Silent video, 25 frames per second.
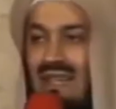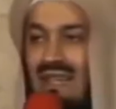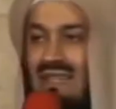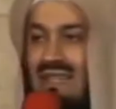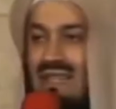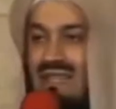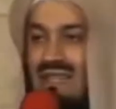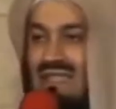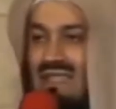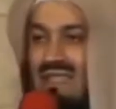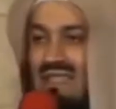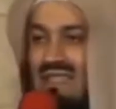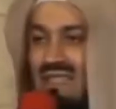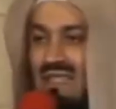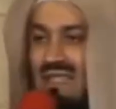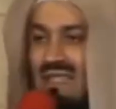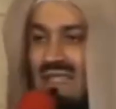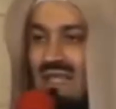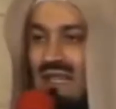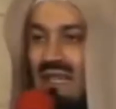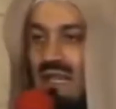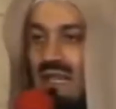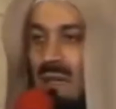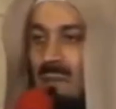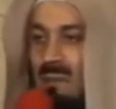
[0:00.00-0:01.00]
and they didn't
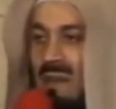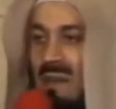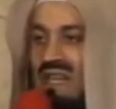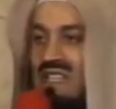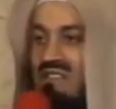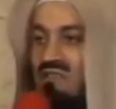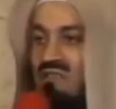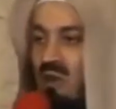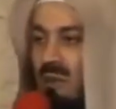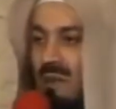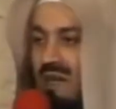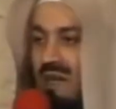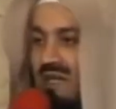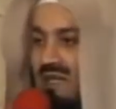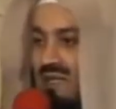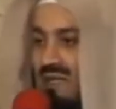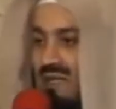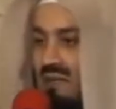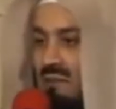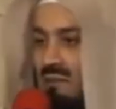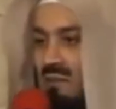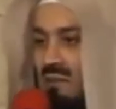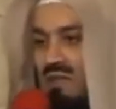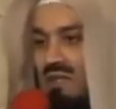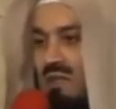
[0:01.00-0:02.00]
repent from it.
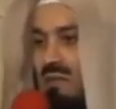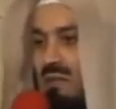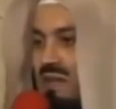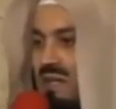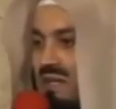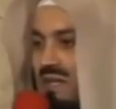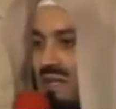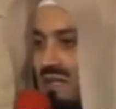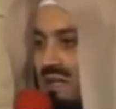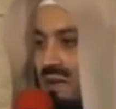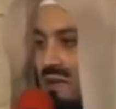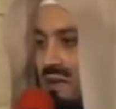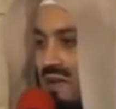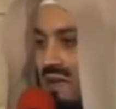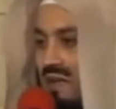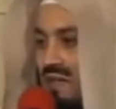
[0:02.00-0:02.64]
Possibility.